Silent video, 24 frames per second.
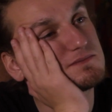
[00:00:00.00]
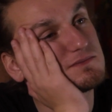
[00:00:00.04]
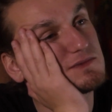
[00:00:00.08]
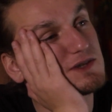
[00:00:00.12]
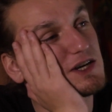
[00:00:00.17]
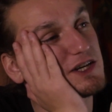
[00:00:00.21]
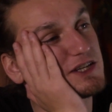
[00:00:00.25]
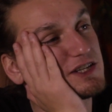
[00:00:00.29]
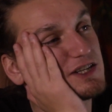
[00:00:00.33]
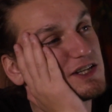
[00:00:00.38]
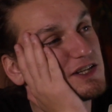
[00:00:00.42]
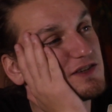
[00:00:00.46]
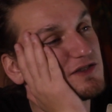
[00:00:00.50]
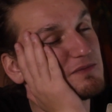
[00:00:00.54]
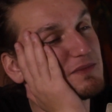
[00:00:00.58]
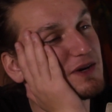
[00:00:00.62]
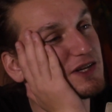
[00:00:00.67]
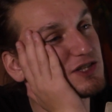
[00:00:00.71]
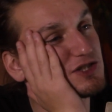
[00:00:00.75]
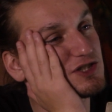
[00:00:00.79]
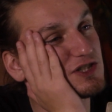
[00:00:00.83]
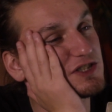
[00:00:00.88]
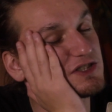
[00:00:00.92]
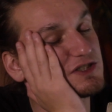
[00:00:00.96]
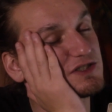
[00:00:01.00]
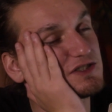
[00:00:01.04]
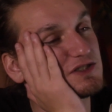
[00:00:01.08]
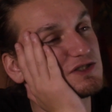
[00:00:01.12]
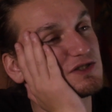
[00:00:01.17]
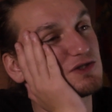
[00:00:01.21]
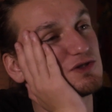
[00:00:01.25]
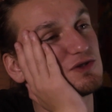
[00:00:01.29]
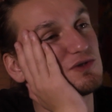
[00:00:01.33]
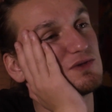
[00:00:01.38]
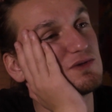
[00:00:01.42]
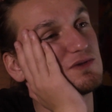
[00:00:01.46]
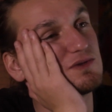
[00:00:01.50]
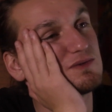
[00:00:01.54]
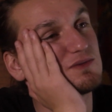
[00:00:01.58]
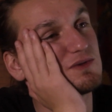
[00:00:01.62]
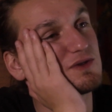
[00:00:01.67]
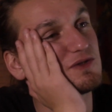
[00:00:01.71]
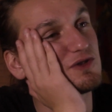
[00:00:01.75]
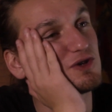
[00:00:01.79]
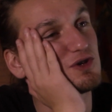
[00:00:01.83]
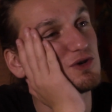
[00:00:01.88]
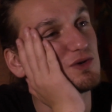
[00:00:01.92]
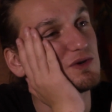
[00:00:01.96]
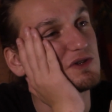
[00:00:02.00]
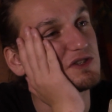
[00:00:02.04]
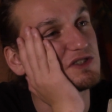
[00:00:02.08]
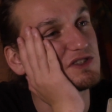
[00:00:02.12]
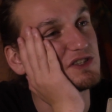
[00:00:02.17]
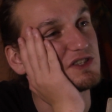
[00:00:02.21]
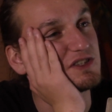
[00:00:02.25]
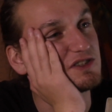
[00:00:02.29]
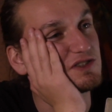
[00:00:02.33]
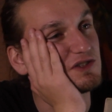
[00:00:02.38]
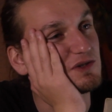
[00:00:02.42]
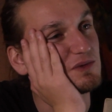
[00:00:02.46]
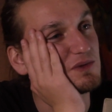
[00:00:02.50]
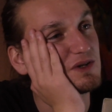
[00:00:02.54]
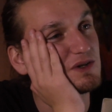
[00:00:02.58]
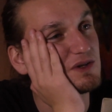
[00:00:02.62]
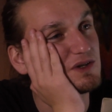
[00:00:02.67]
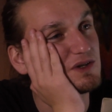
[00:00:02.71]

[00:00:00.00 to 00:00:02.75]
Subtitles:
And I've moved here. One of the coolest cities in the world.